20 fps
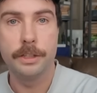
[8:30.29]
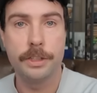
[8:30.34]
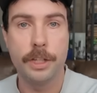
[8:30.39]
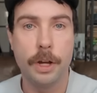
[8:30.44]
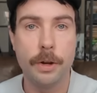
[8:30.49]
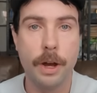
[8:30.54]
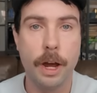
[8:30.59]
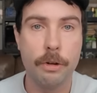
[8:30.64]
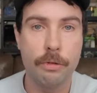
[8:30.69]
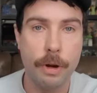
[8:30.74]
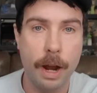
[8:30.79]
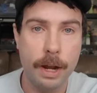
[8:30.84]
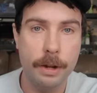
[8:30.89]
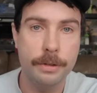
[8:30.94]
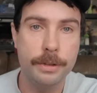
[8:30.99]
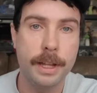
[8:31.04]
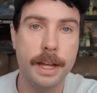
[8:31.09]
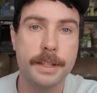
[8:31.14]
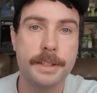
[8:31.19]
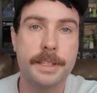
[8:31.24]
So,
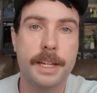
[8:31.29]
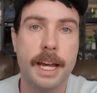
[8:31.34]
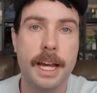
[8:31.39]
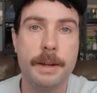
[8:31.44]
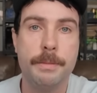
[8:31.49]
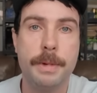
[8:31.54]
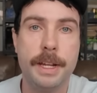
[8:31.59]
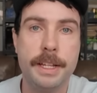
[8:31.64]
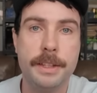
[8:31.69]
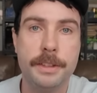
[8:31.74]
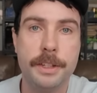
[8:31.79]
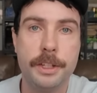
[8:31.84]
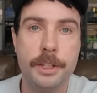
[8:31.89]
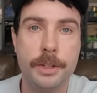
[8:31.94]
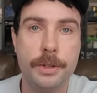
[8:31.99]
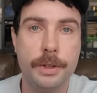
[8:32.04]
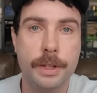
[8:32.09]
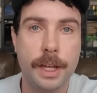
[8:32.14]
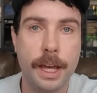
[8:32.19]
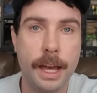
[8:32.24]
around that time in
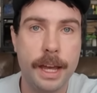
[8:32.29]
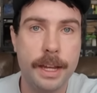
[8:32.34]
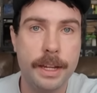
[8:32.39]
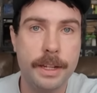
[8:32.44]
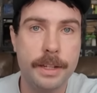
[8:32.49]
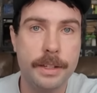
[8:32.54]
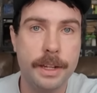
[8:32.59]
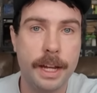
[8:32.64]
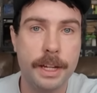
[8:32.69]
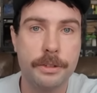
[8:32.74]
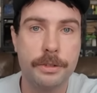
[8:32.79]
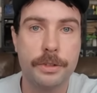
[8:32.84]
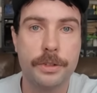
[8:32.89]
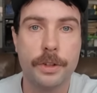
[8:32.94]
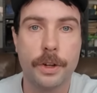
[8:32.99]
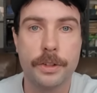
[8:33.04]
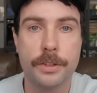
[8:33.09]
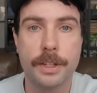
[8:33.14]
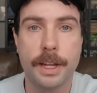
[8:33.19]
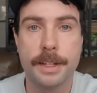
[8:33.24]
the UK, nitrous
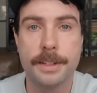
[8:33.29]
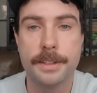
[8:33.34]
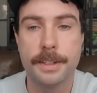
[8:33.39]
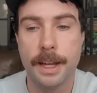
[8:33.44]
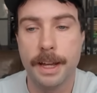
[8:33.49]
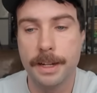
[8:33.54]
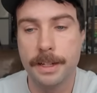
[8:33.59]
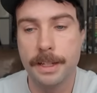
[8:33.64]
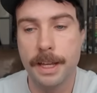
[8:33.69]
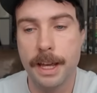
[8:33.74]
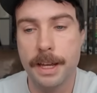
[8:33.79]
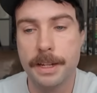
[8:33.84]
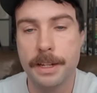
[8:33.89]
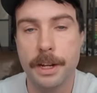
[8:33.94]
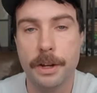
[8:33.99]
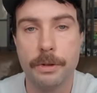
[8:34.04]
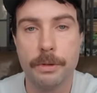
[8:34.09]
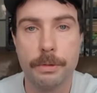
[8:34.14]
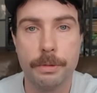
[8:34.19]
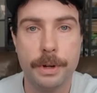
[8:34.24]
oxide started getting
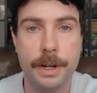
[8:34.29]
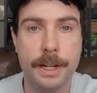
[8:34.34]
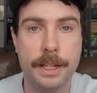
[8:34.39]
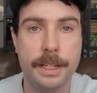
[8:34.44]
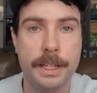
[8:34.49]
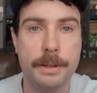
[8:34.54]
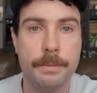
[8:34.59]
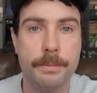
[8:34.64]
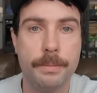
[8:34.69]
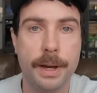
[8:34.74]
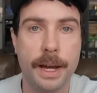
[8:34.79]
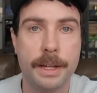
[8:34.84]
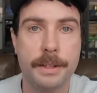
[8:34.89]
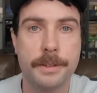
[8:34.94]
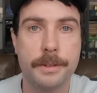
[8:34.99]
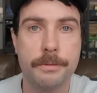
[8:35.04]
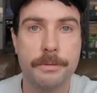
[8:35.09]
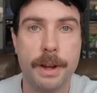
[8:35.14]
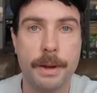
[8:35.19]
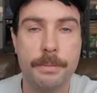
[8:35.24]
a really
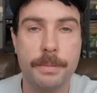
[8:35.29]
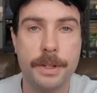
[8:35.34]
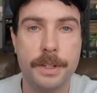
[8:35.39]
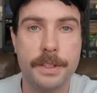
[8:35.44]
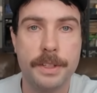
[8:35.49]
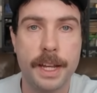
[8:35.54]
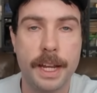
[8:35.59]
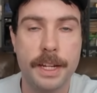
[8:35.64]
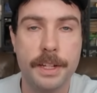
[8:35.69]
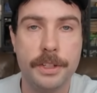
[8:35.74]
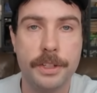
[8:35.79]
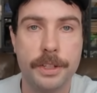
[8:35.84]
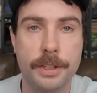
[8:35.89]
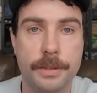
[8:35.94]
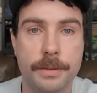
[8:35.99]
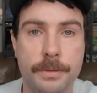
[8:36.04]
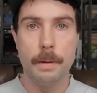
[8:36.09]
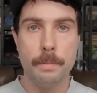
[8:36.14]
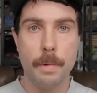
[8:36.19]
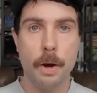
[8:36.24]
bad
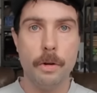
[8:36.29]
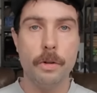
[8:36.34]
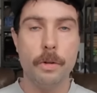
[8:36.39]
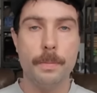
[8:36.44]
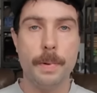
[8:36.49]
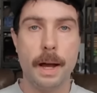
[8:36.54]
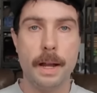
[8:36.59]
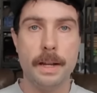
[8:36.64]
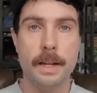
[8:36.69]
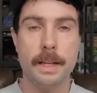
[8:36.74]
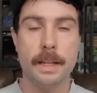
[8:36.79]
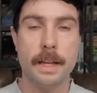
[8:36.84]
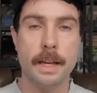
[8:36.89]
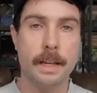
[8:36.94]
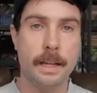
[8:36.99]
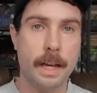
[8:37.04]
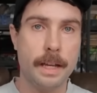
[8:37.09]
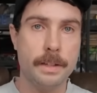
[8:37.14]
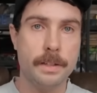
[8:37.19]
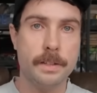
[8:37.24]
reputation. A moral panic
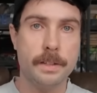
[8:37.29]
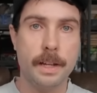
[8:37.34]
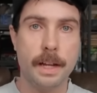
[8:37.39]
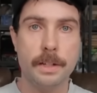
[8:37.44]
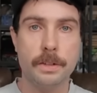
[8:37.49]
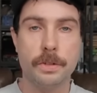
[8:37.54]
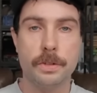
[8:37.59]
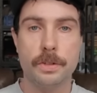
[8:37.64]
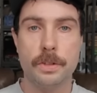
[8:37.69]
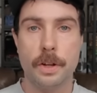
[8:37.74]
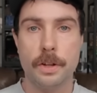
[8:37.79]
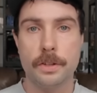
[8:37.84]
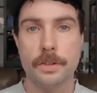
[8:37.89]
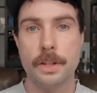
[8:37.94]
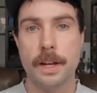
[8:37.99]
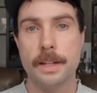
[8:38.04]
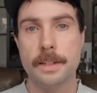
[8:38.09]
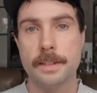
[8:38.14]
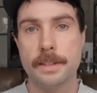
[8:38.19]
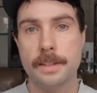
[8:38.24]
against nitrous
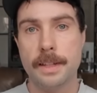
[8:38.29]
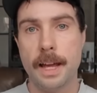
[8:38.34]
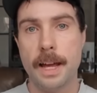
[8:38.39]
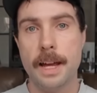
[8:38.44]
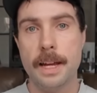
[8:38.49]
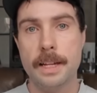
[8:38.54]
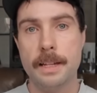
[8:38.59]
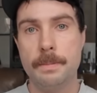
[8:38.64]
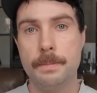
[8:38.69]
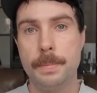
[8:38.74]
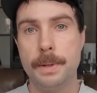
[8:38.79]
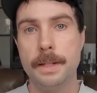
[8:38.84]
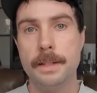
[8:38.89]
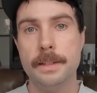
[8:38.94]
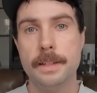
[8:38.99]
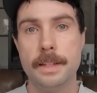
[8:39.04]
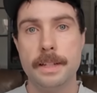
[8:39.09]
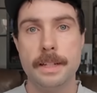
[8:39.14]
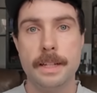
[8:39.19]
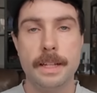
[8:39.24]
oxide started
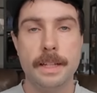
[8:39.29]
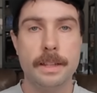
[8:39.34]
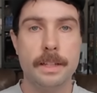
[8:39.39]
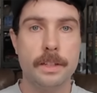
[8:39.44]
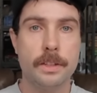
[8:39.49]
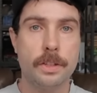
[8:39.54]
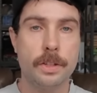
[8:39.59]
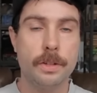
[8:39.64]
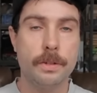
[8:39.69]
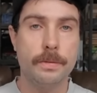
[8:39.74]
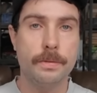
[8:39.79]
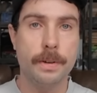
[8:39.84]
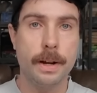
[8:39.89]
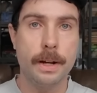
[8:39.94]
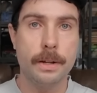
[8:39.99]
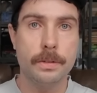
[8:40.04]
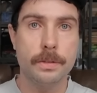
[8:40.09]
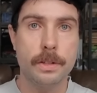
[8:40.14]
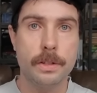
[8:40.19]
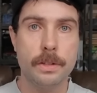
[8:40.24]
building in the
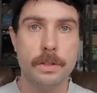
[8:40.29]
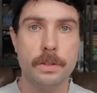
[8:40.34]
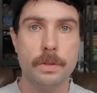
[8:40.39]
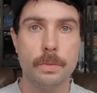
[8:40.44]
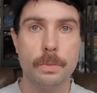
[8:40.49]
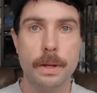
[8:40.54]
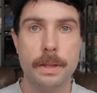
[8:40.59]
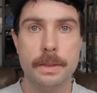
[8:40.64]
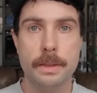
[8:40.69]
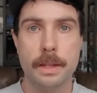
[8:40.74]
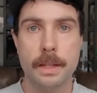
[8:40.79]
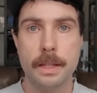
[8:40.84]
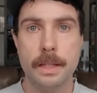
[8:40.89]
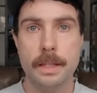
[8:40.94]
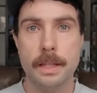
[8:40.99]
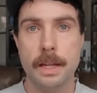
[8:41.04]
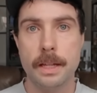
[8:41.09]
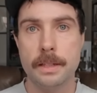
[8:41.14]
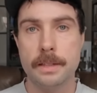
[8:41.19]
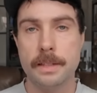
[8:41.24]
2000s when
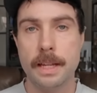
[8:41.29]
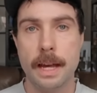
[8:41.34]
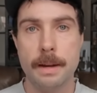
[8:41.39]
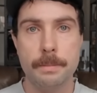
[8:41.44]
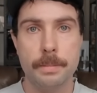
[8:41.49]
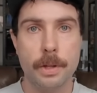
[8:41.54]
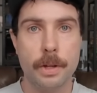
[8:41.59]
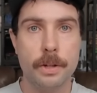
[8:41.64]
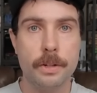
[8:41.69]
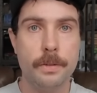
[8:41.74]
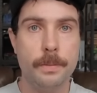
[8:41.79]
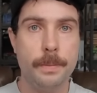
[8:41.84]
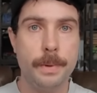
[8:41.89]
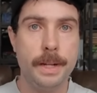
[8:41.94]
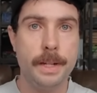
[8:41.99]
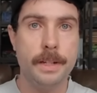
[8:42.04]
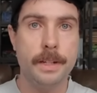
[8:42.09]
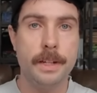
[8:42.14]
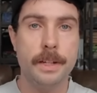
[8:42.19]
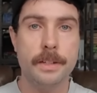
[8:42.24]
the uh, tabloid
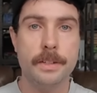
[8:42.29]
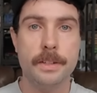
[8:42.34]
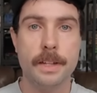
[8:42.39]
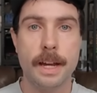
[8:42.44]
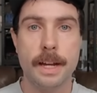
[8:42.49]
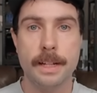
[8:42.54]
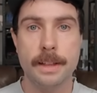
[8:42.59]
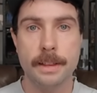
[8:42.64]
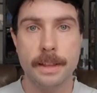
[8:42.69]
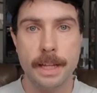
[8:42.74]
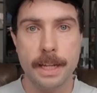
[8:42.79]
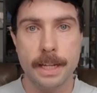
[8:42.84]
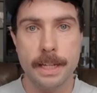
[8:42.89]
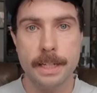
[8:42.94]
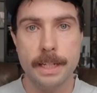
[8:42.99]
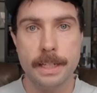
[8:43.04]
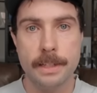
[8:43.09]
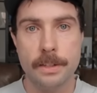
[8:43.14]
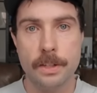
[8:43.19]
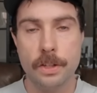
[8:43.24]
media started
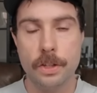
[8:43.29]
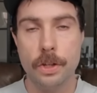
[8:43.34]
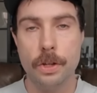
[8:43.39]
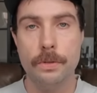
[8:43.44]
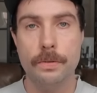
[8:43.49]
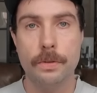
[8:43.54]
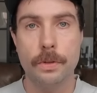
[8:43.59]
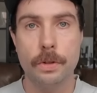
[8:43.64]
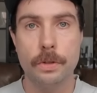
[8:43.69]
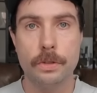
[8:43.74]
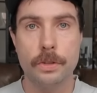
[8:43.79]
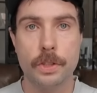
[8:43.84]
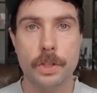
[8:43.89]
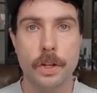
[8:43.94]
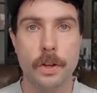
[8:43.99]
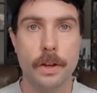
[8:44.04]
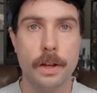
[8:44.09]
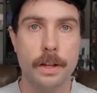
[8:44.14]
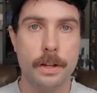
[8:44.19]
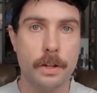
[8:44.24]
linking it to youth youth
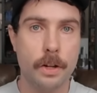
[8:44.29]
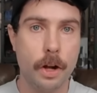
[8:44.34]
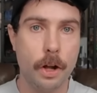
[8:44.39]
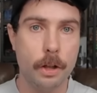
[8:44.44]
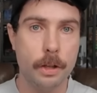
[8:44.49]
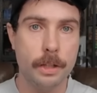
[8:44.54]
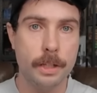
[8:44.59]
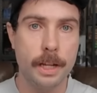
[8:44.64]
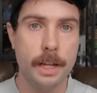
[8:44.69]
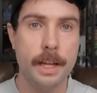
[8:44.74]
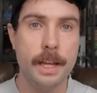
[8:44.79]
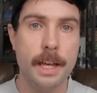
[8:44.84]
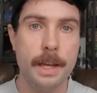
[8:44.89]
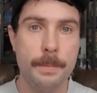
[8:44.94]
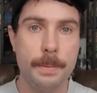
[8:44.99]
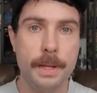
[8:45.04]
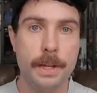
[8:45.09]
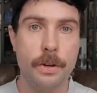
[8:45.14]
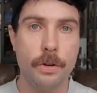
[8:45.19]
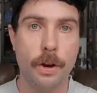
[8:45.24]
culture and calling it
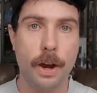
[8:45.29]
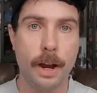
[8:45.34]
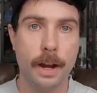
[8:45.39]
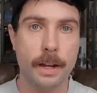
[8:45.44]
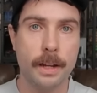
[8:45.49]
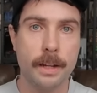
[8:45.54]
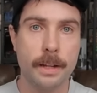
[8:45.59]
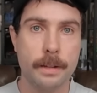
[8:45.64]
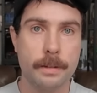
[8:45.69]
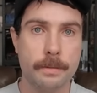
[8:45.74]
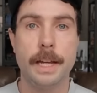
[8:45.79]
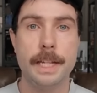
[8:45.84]
hippie crack.